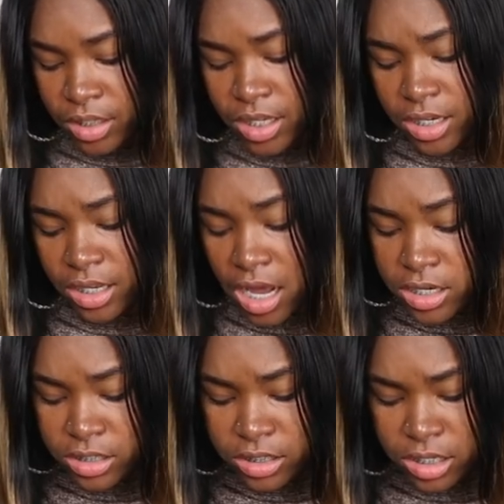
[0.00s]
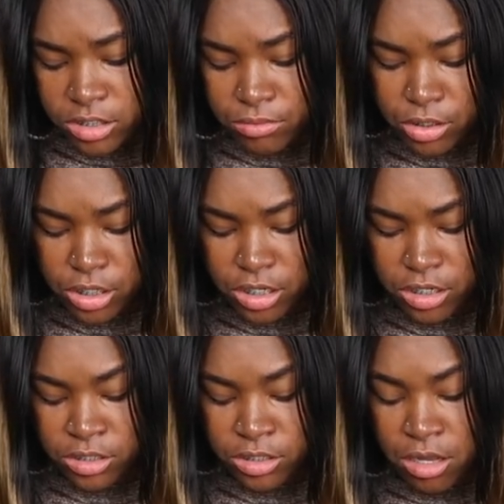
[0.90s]
He get a lot of DMs from
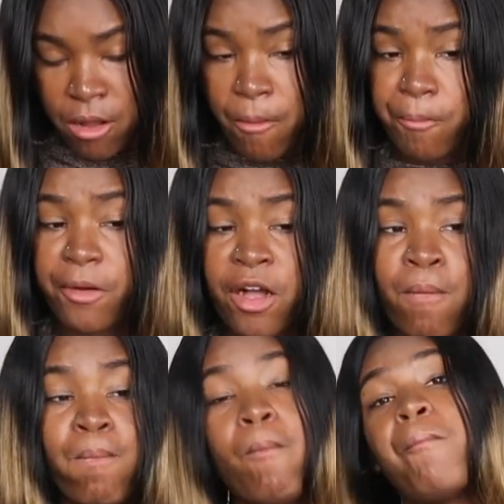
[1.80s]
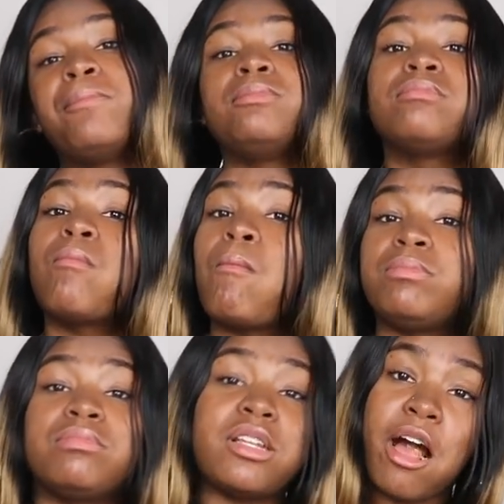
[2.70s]
girls, but
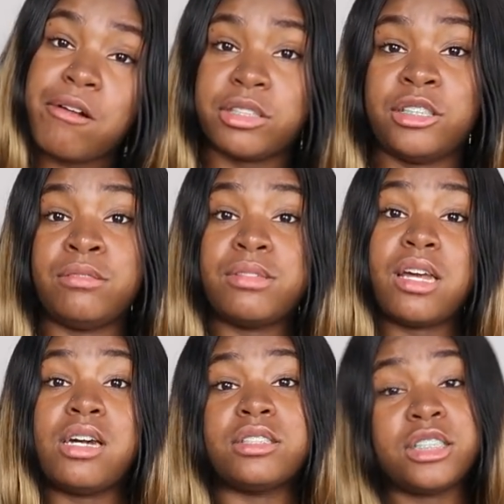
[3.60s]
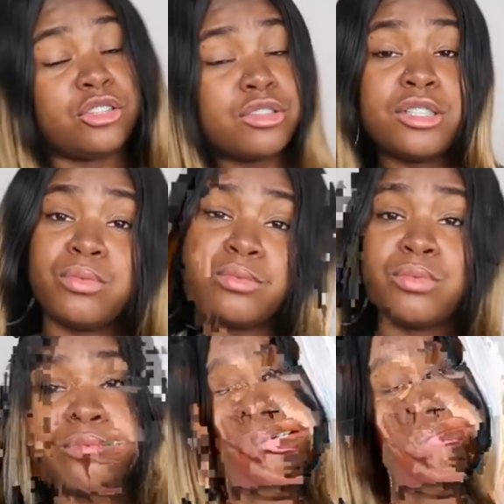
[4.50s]
I don't care because guess who he
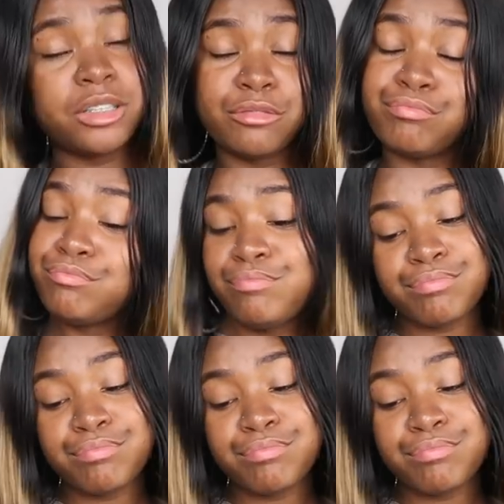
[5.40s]
with me.